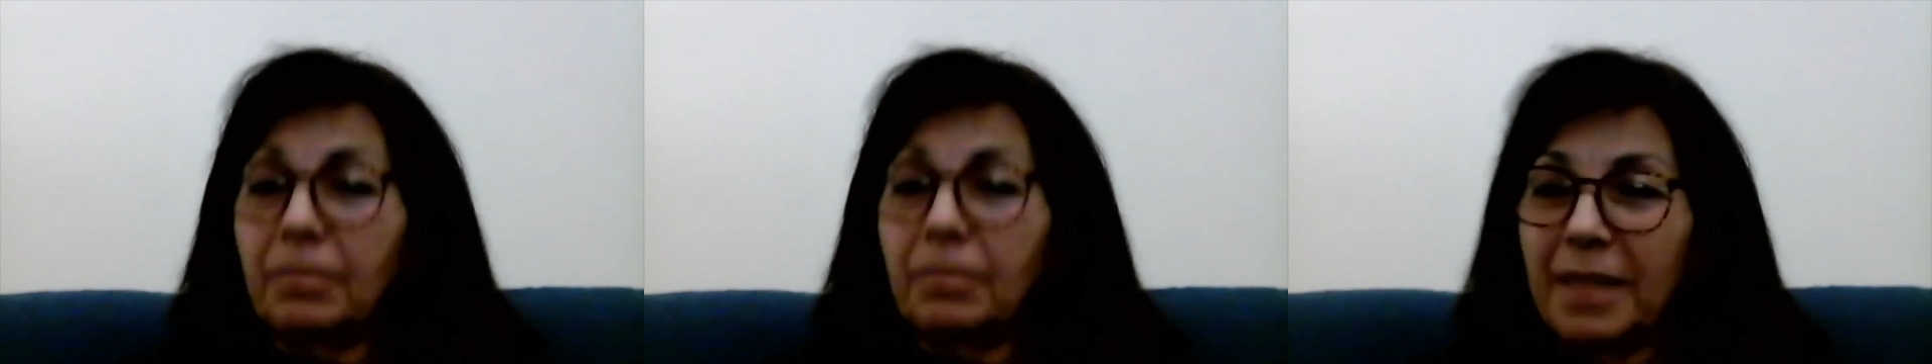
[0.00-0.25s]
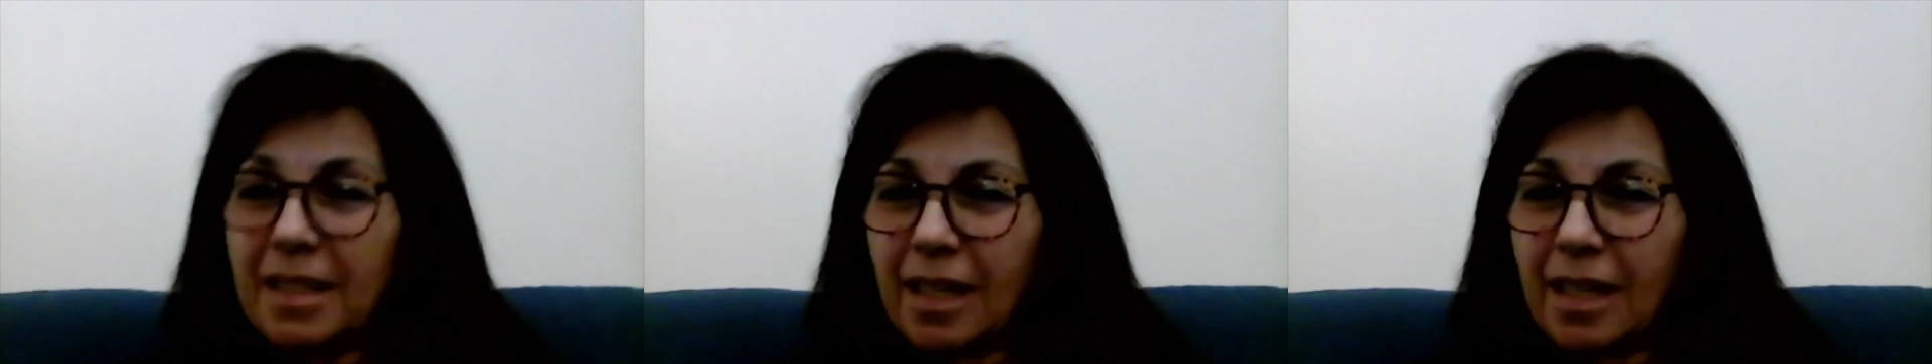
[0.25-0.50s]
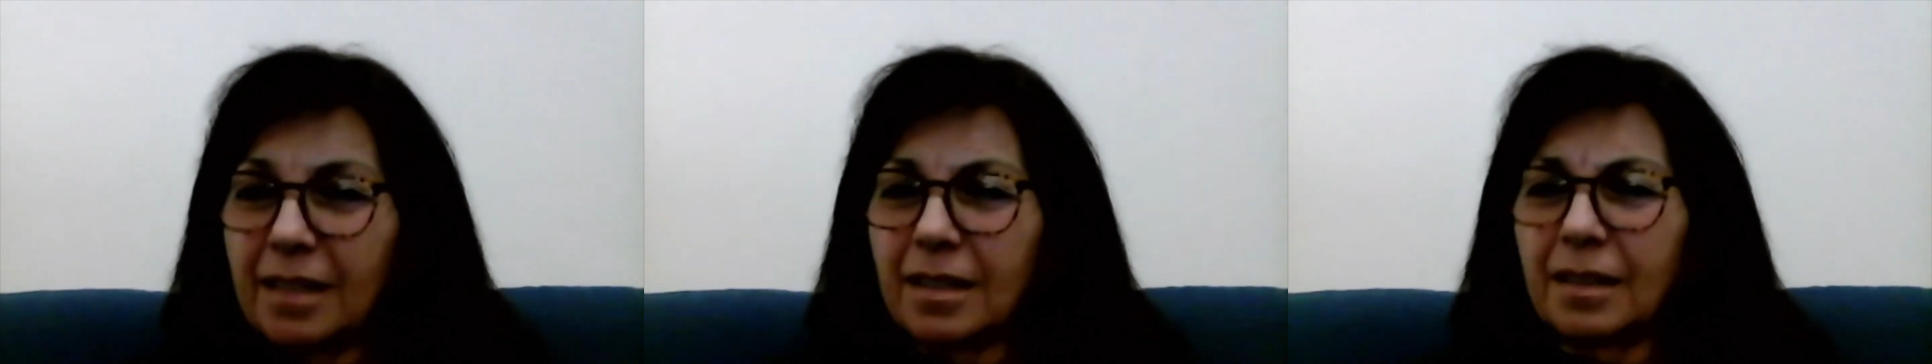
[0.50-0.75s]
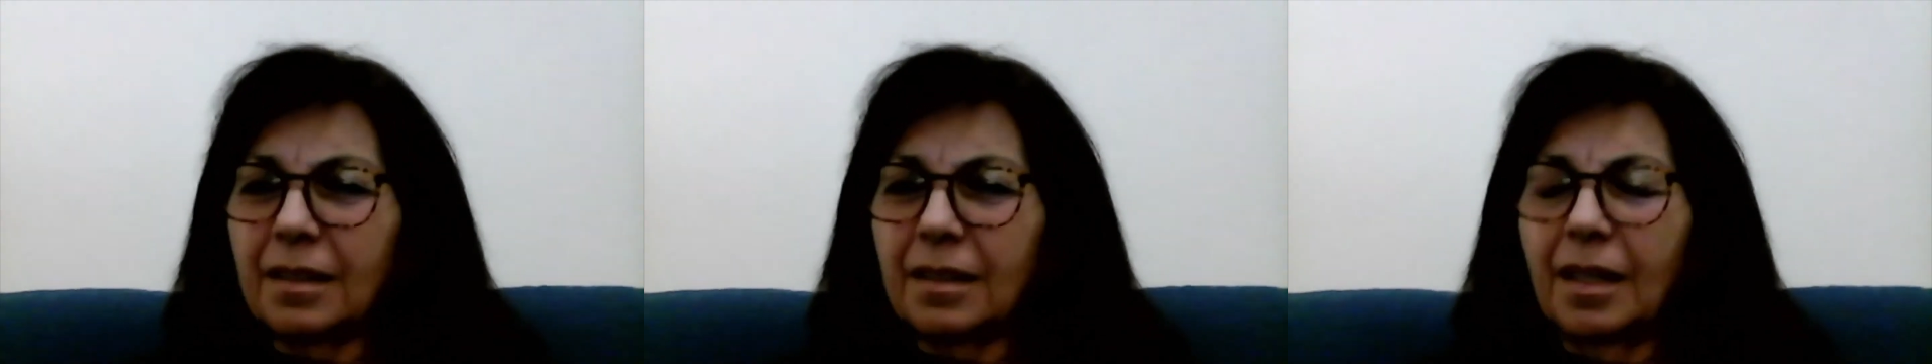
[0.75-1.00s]

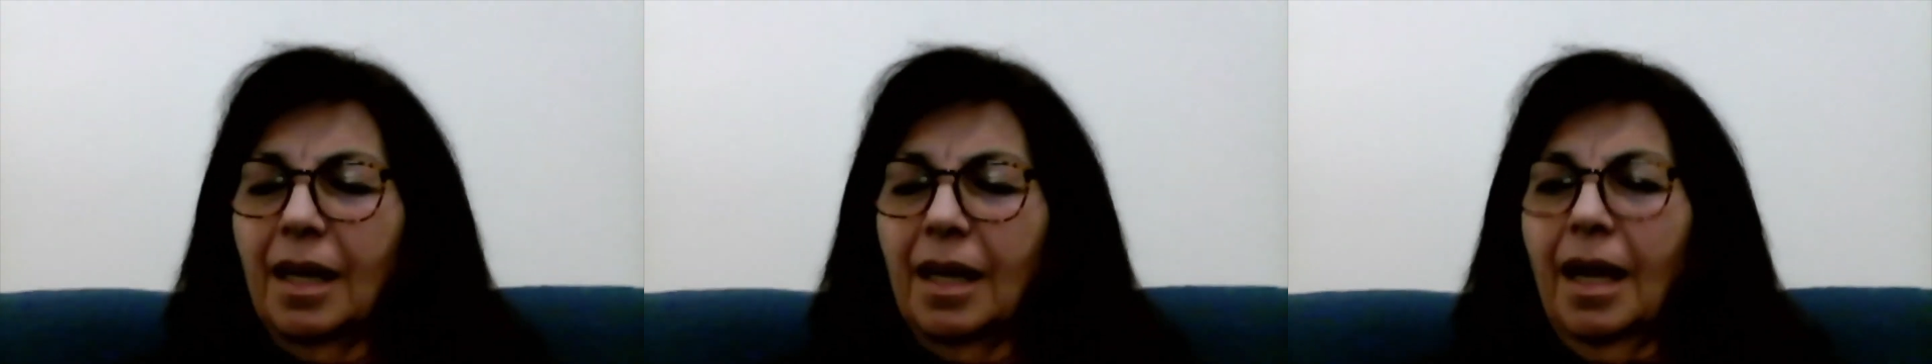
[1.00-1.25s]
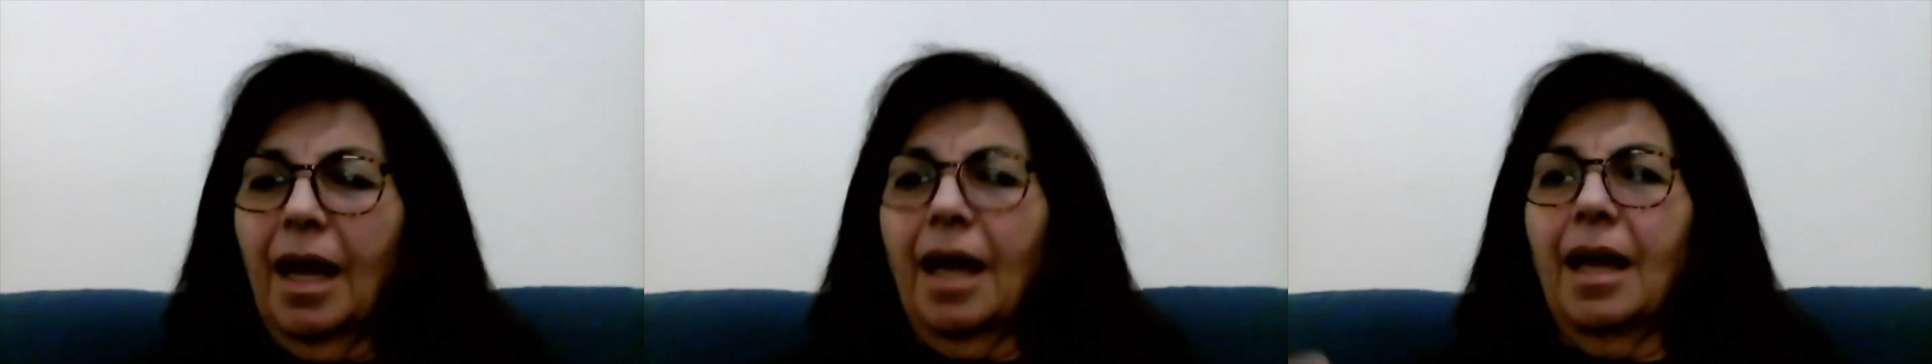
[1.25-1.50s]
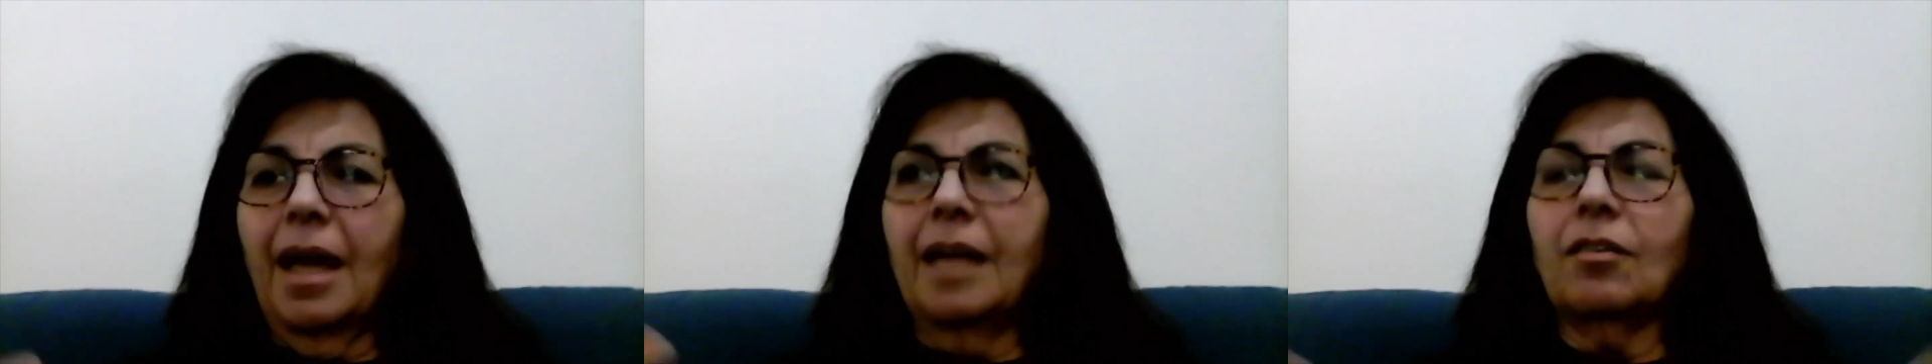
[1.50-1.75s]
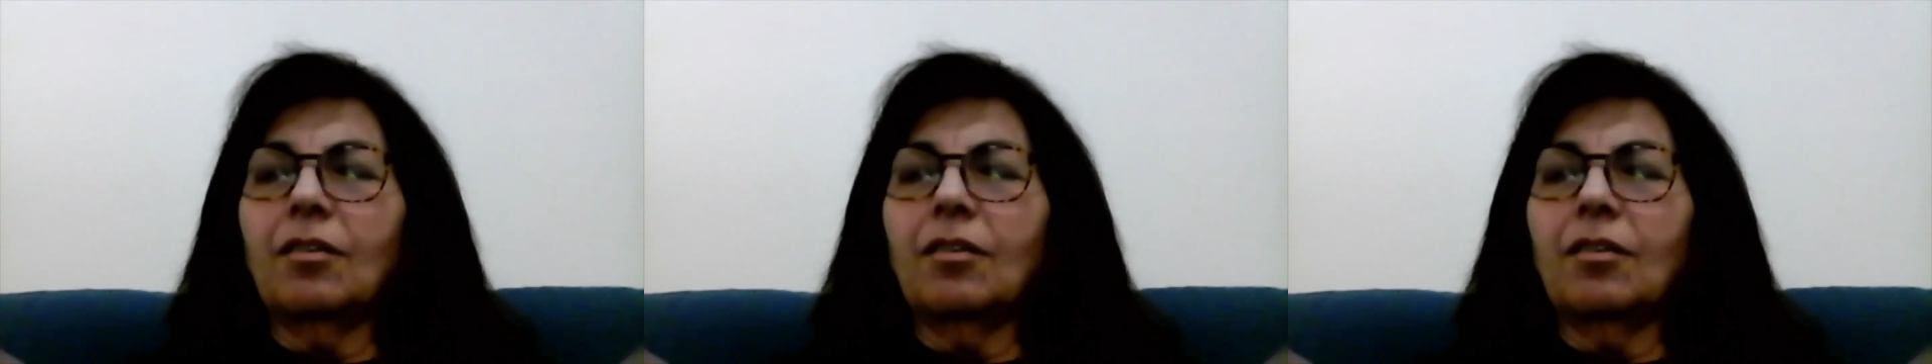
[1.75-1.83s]
mediator, and